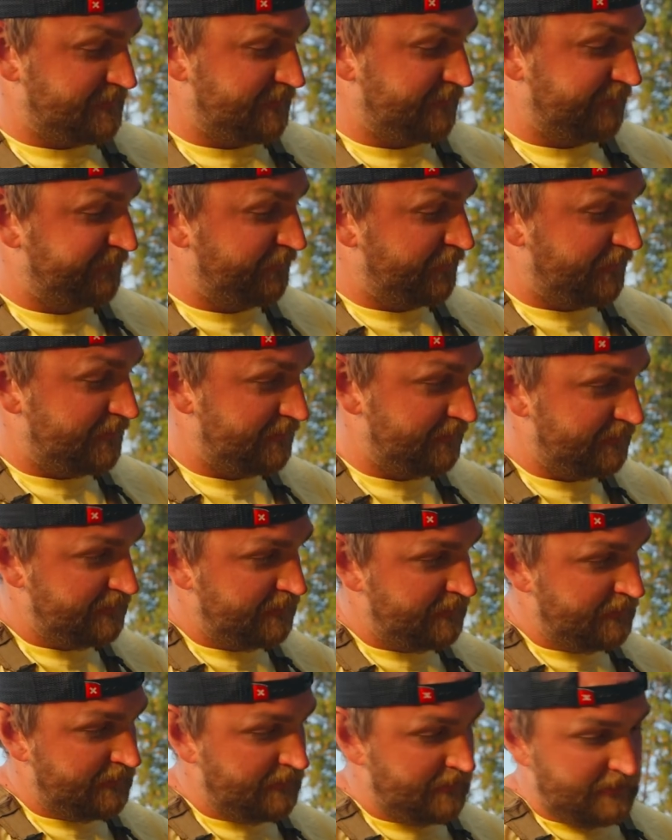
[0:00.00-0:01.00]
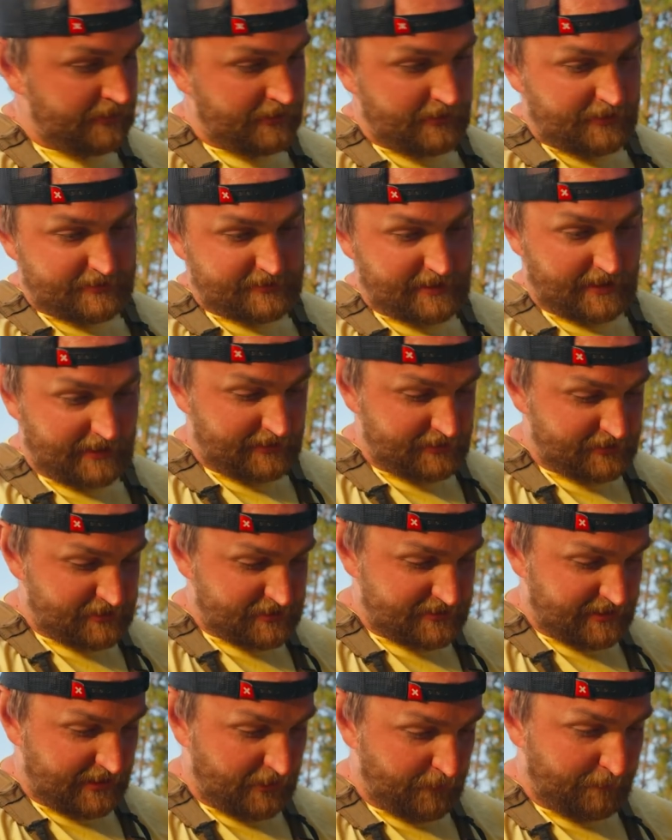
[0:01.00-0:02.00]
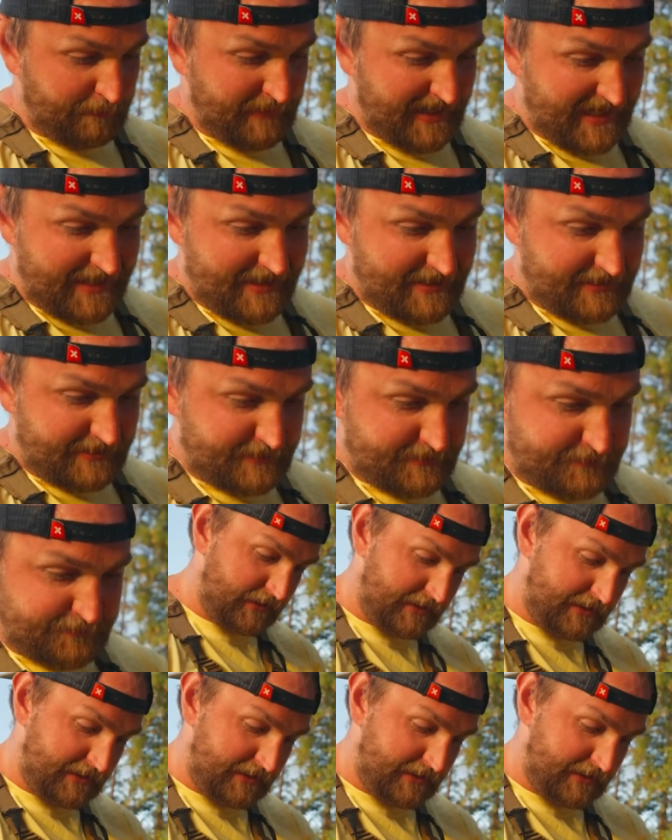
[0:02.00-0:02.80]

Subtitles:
on the front, 10 inches out back.